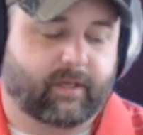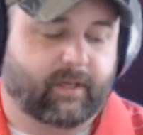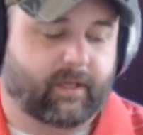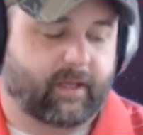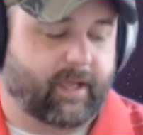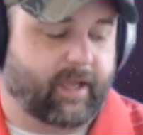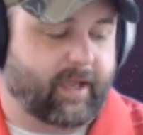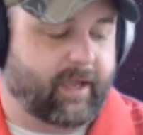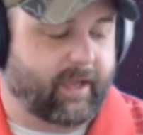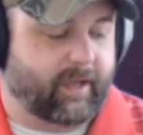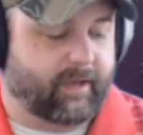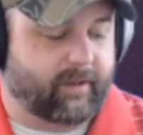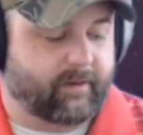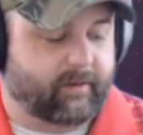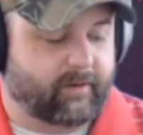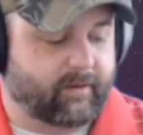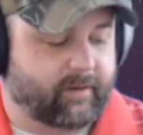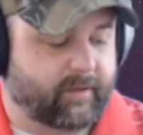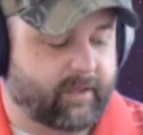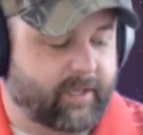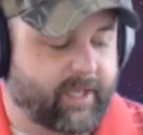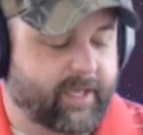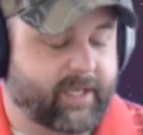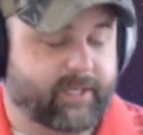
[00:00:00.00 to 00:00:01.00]
and
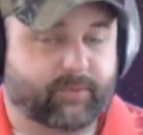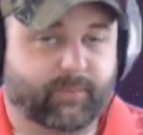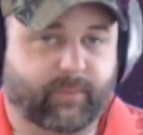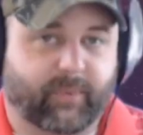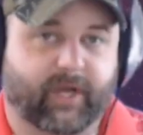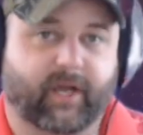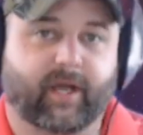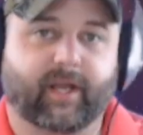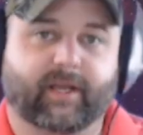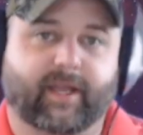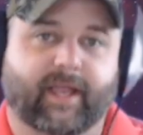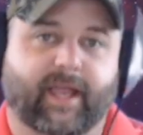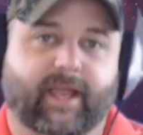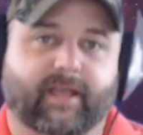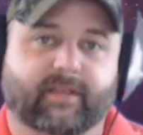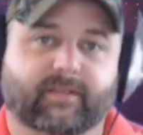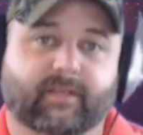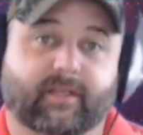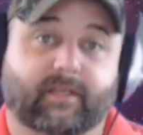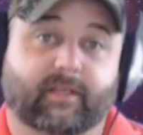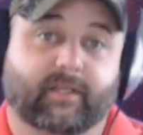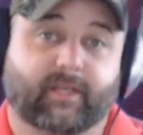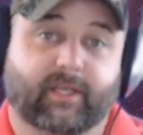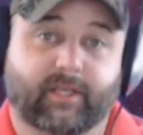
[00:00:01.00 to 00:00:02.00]
each podcast
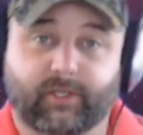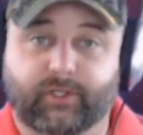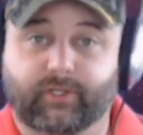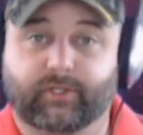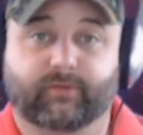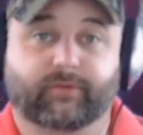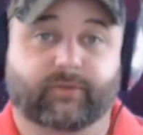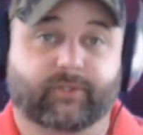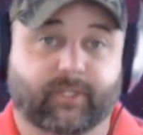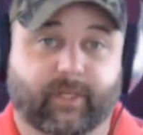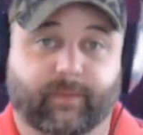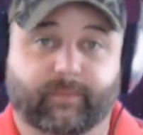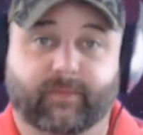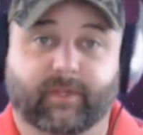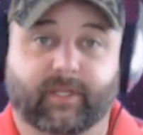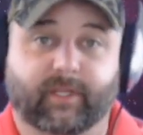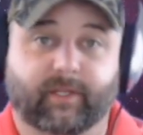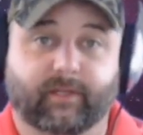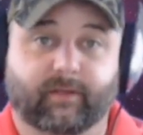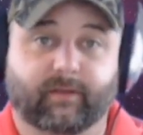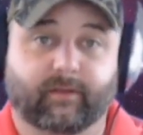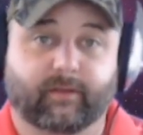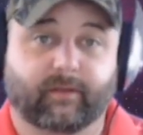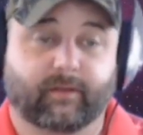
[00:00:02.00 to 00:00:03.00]
can teach you
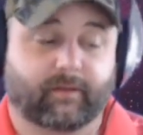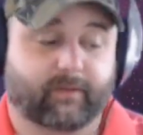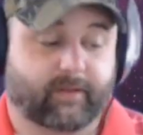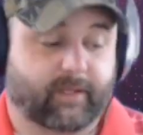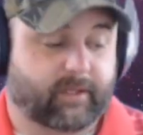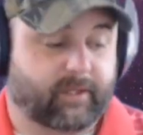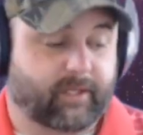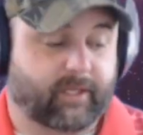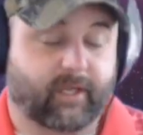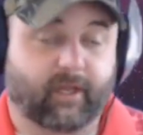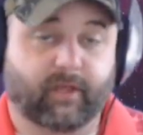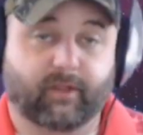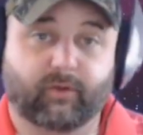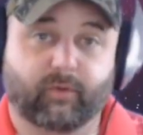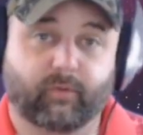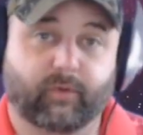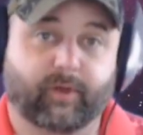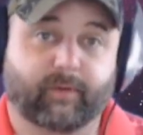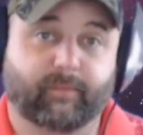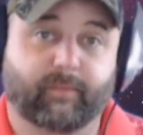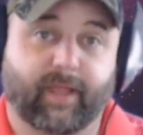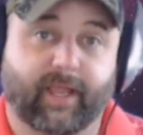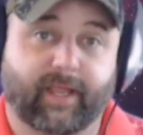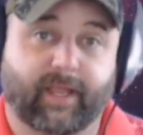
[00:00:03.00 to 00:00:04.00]
something that the other
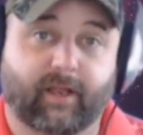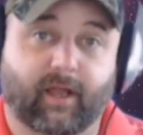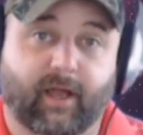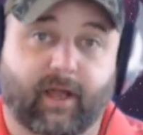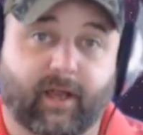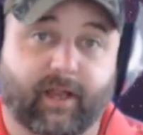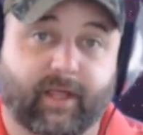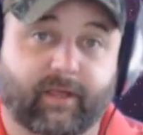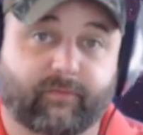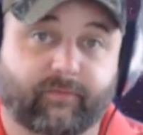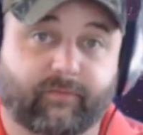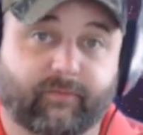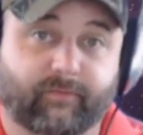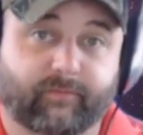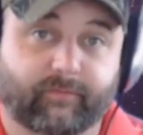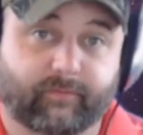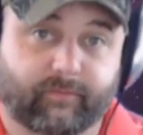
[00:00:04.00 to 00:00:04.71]
one may not have